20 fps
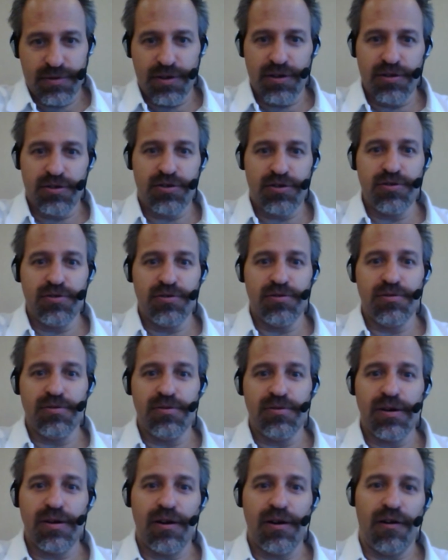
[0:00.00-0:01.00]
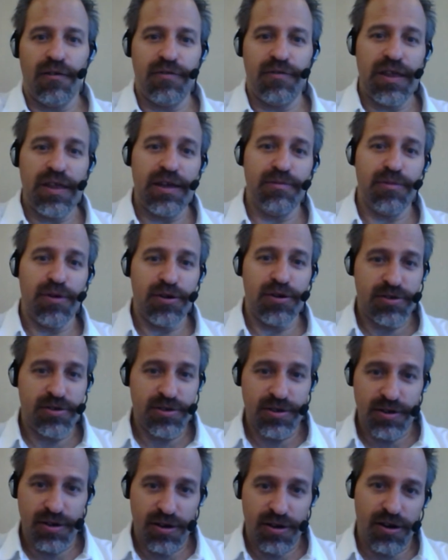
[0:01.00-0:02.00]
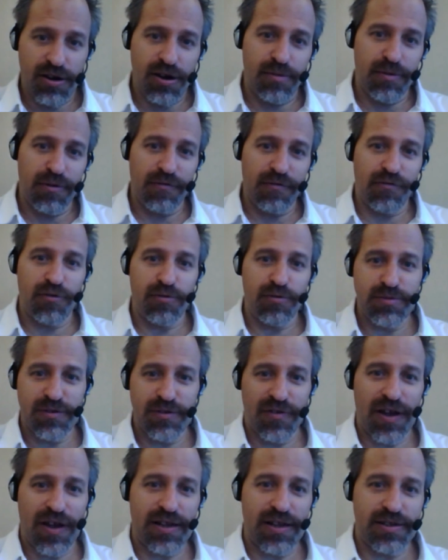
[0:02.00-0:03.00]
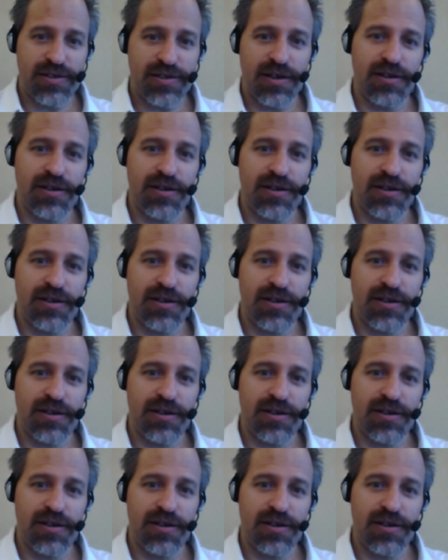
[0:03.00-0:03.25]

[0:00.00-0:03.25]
two of the most common forms of cancer.